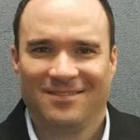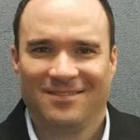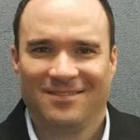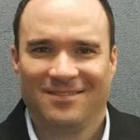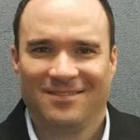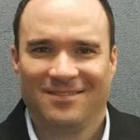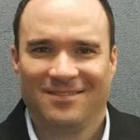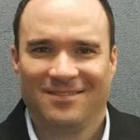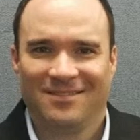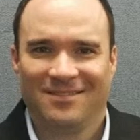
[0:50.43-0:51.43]

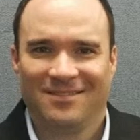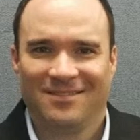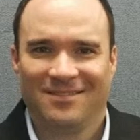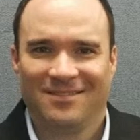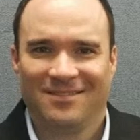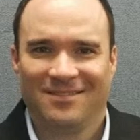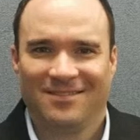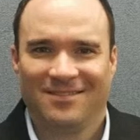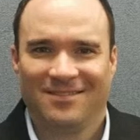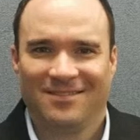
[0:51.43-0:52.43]

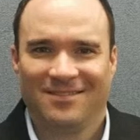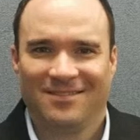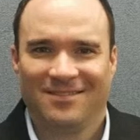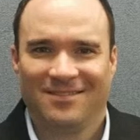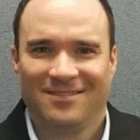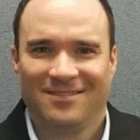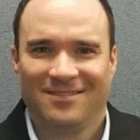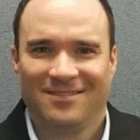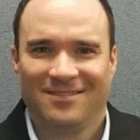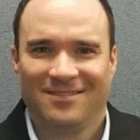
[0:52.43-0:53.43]

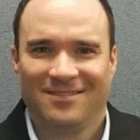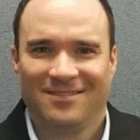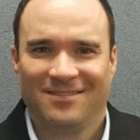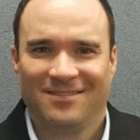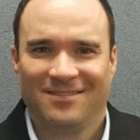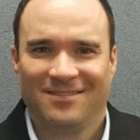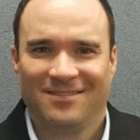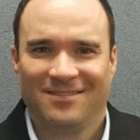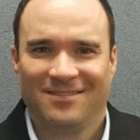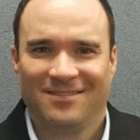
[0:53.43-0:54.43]

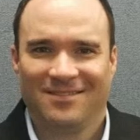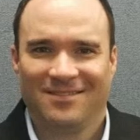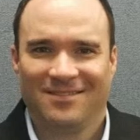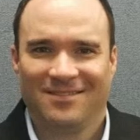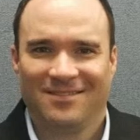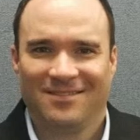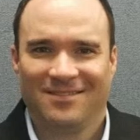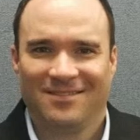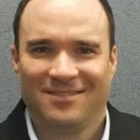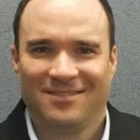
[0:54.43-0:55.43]

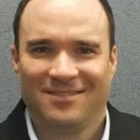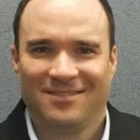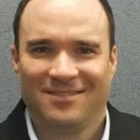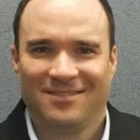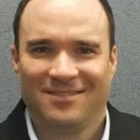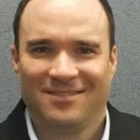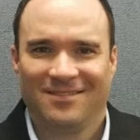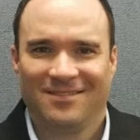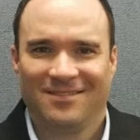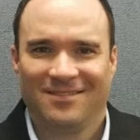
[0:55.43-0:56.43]

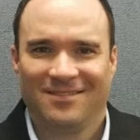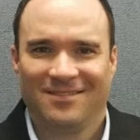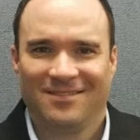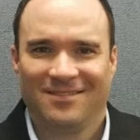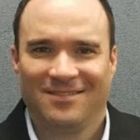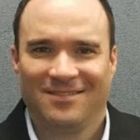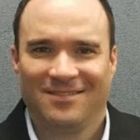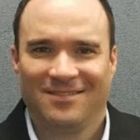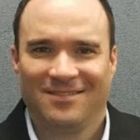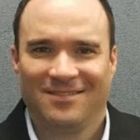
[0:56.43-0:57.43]

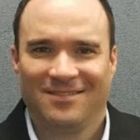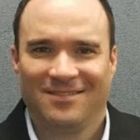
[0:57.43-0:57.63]
(no lip movement)